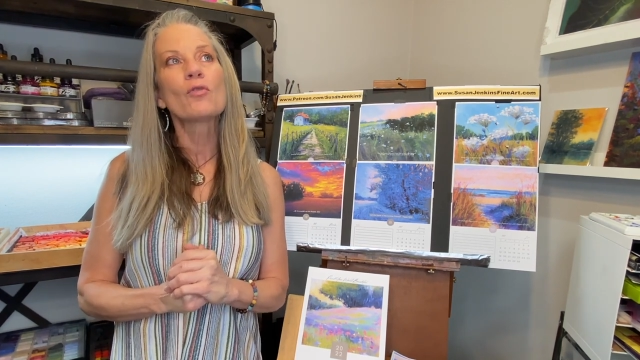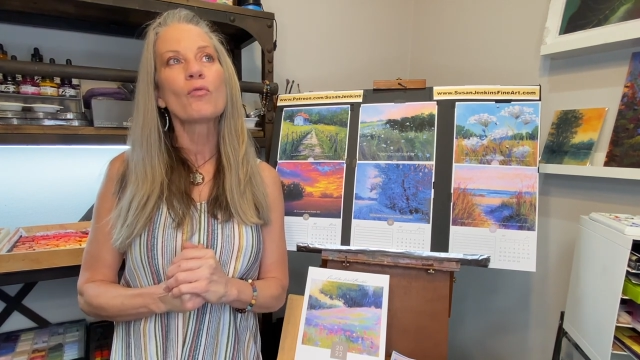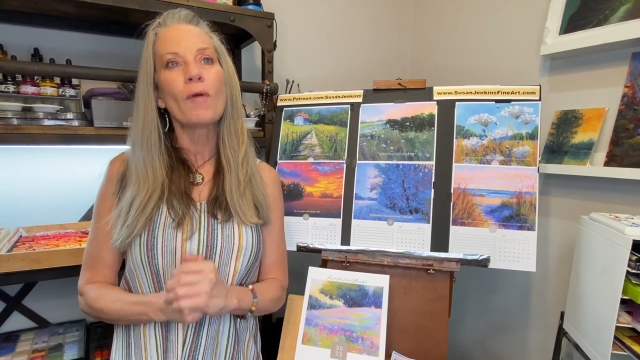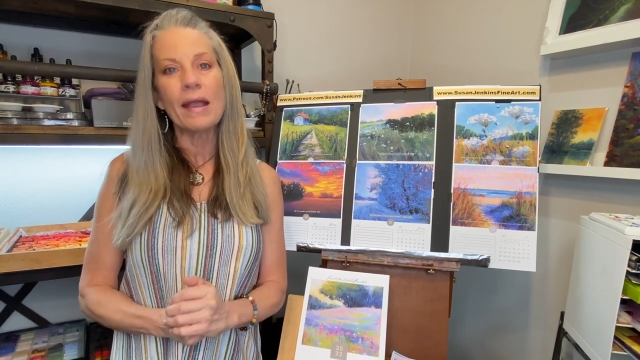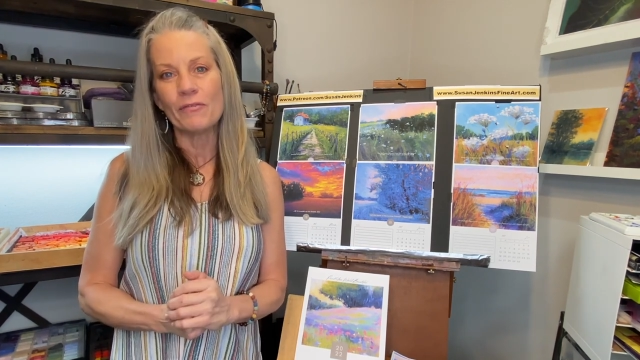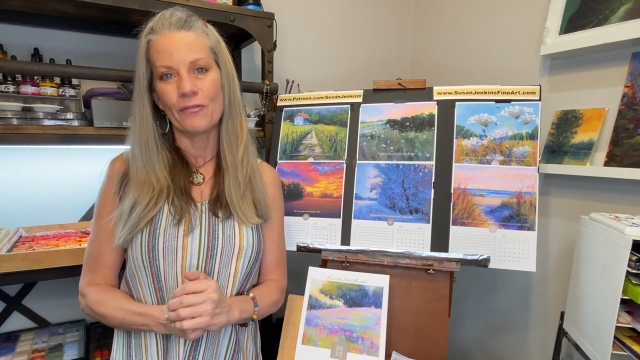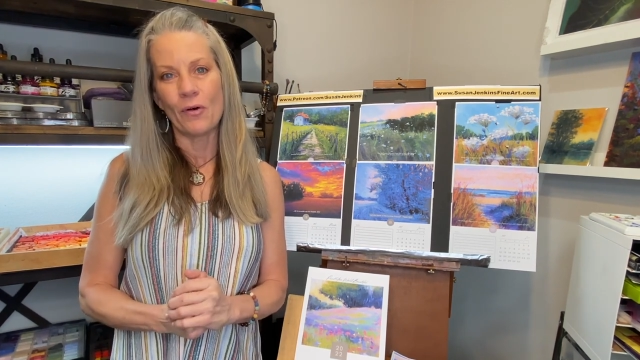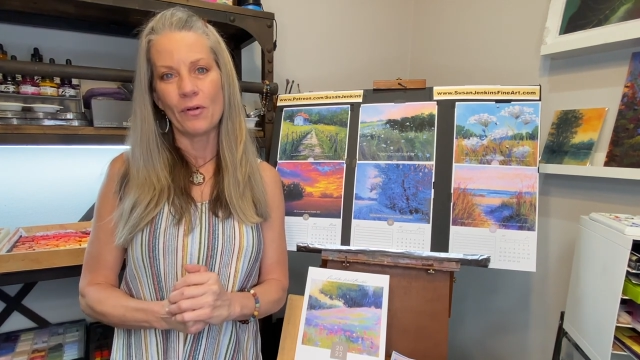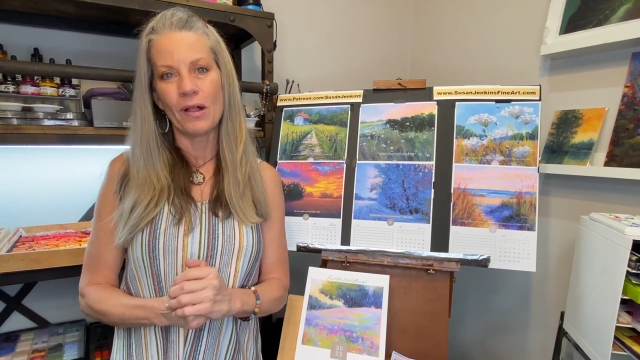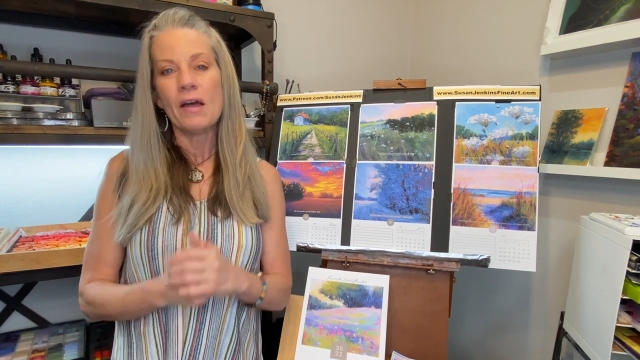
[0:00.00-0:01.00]

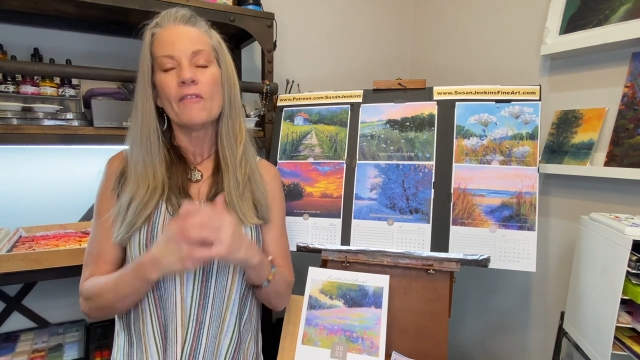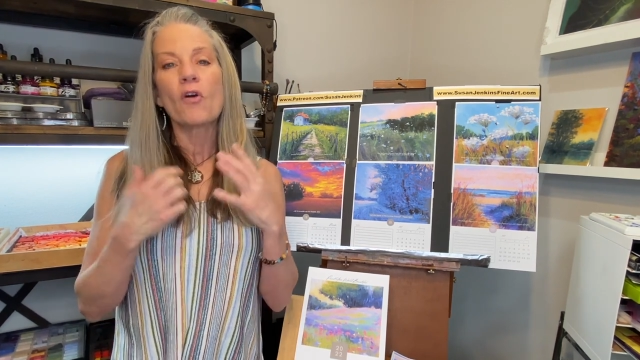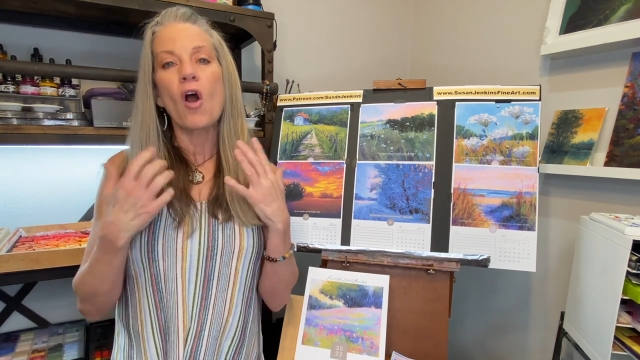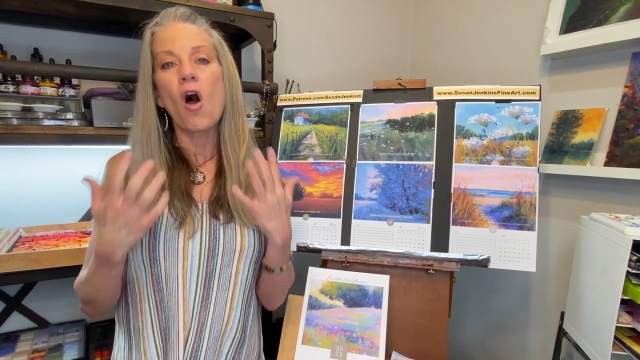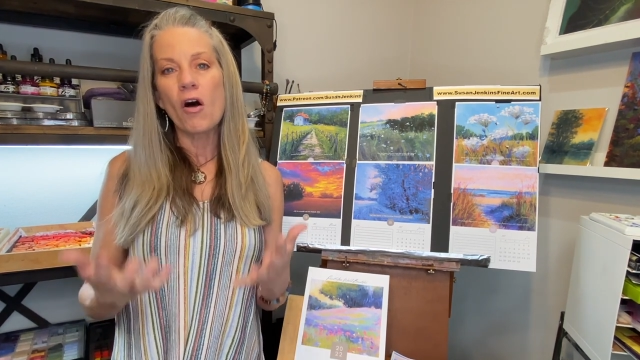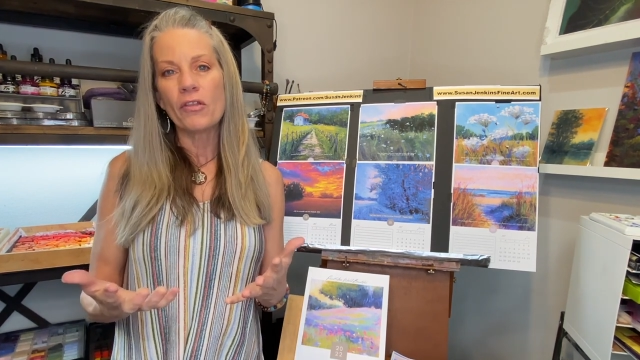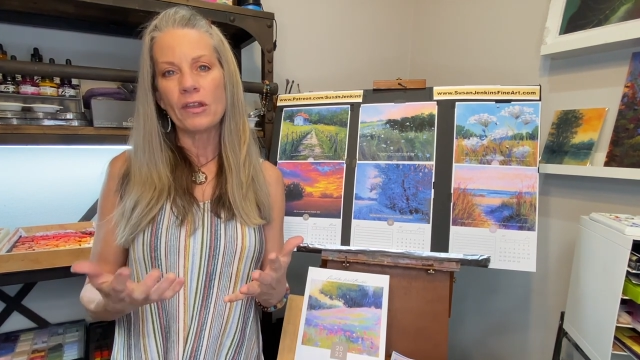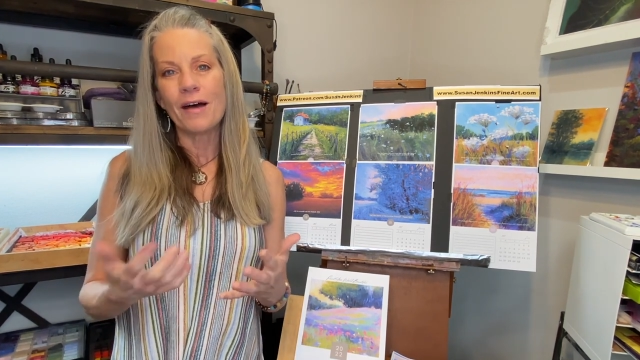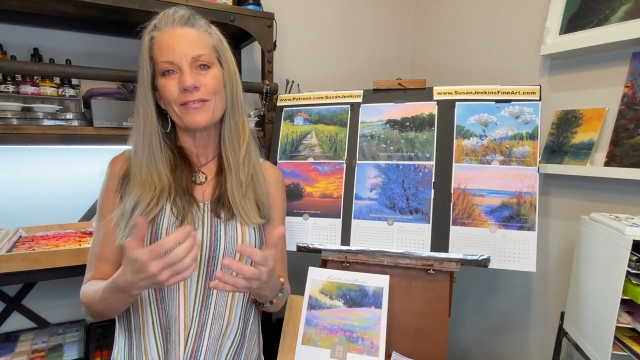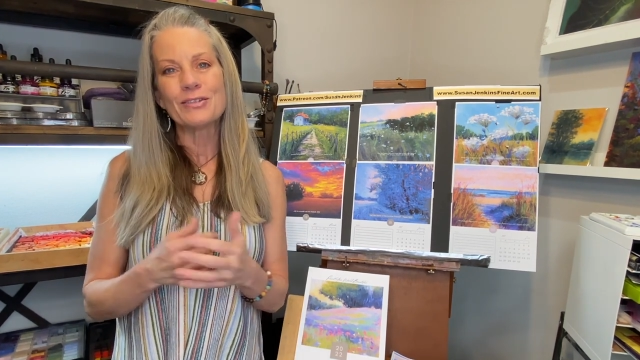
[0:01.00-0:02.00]
grateful for all the
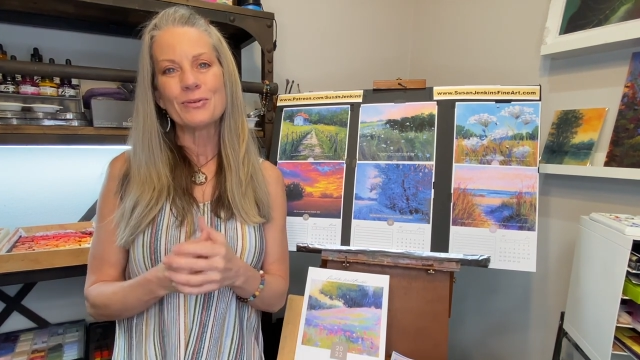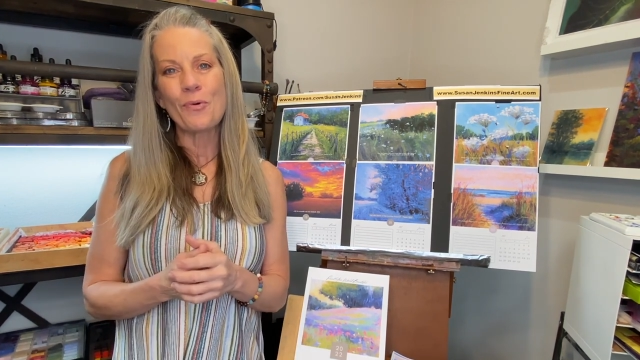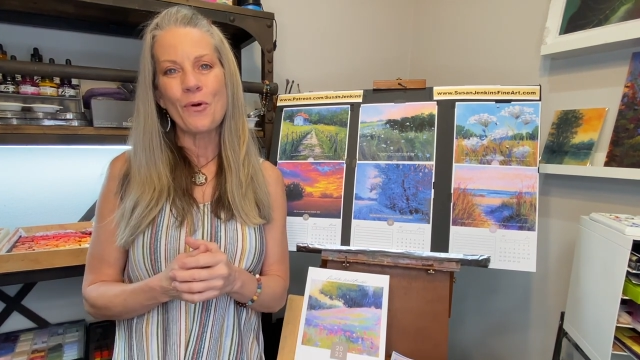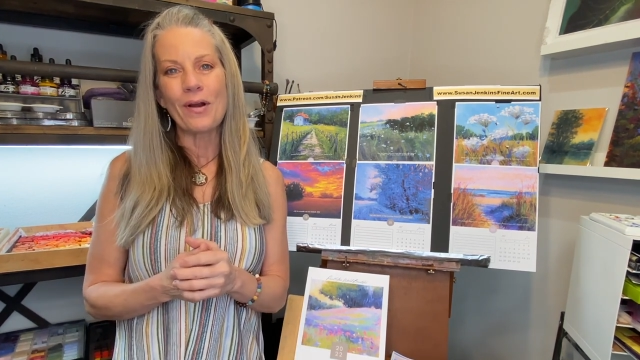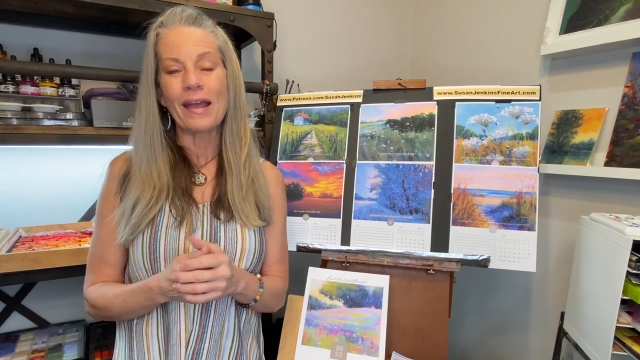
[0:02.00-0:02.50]
love and support,